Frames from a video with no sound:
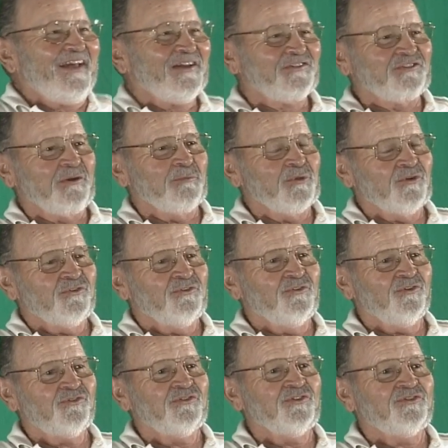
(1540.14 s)
and some of those
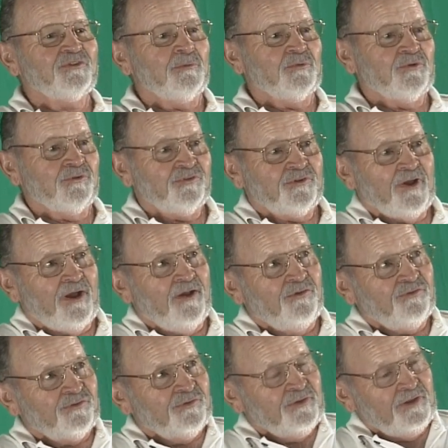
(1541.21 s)
you'll see some of those
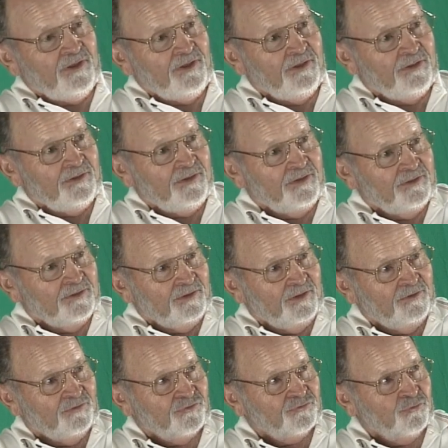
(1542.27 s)
guys in, in,
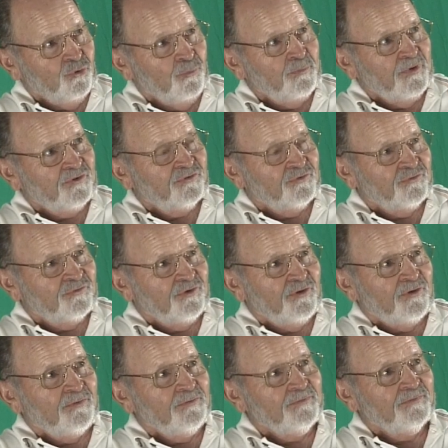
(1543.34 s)
in the school pictures
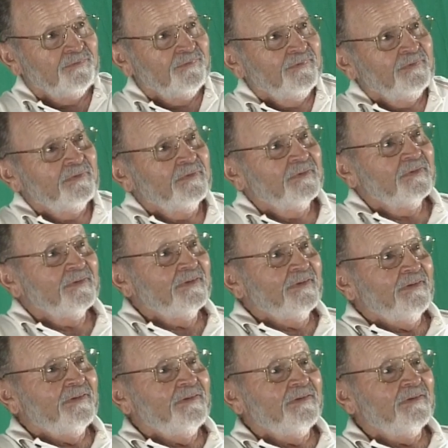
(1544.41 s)
there.
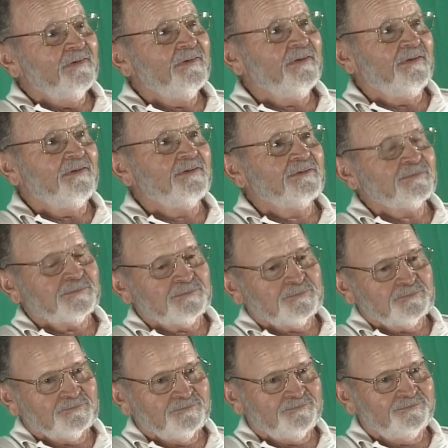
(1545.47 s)
oh, okay.
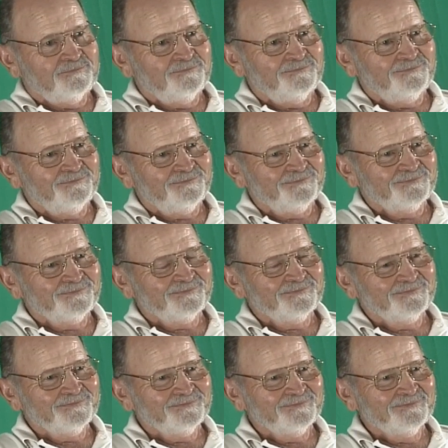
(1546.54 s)

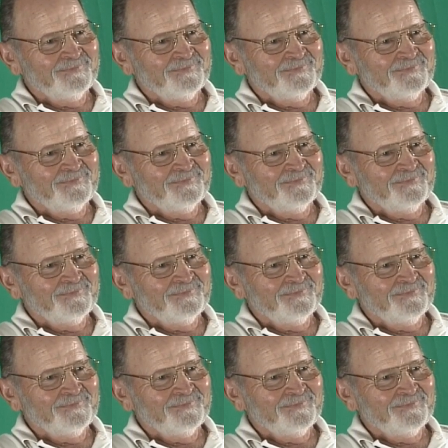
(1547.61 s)
okay well, wow,